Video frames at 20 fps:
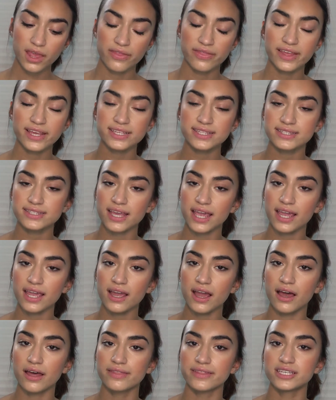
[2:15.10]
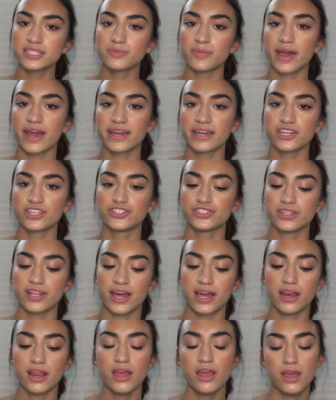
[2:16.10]
They say on this package
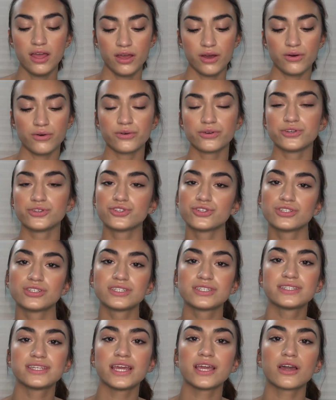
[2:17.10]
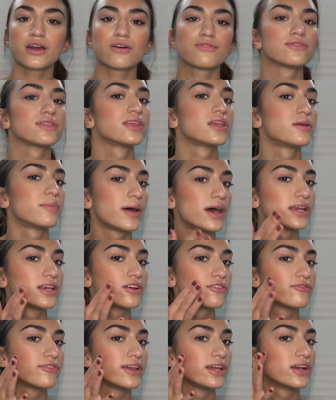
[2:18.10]
that, oh, you should just take off a little bit on
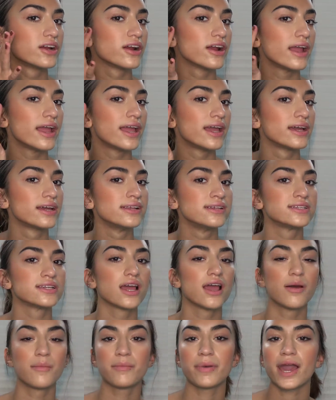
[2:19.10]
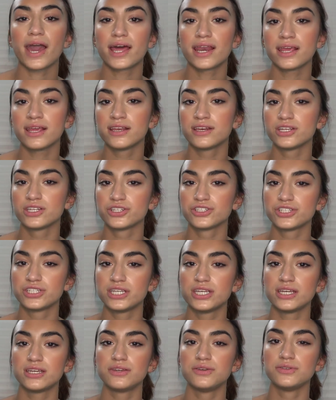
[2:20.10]
your finger and pat it into your
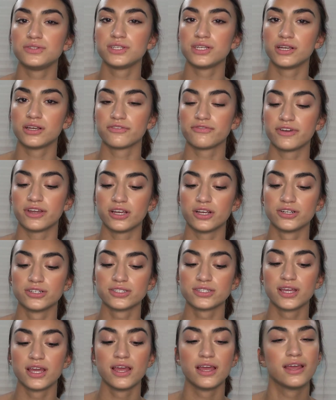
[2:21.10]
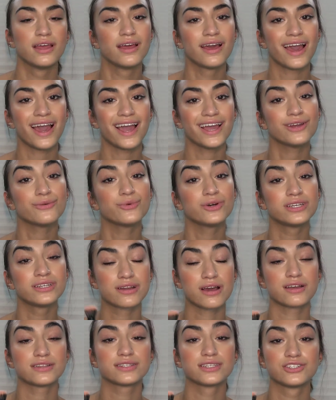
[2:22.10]
cheek using your fingers. I would
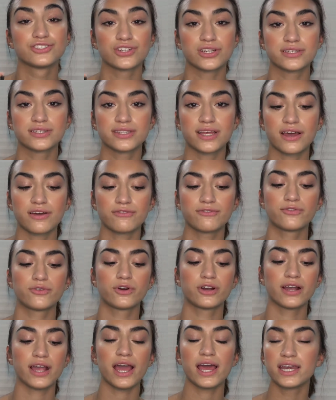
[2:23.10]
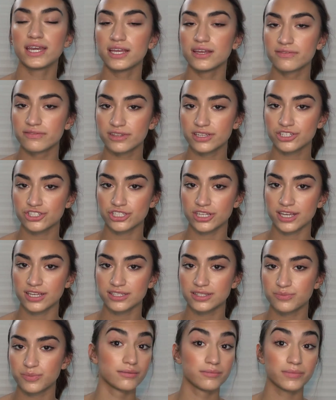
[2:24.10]
not suggest that for any of these
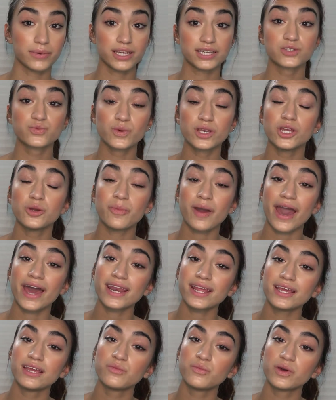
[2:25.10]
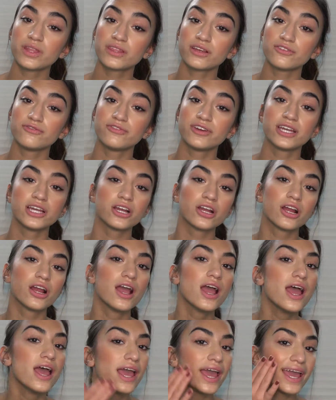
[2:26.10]
shades because when you pat it in with your
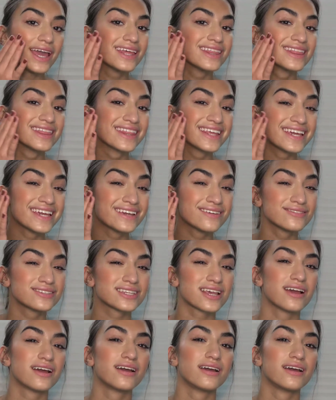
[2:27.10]
finger, it leaves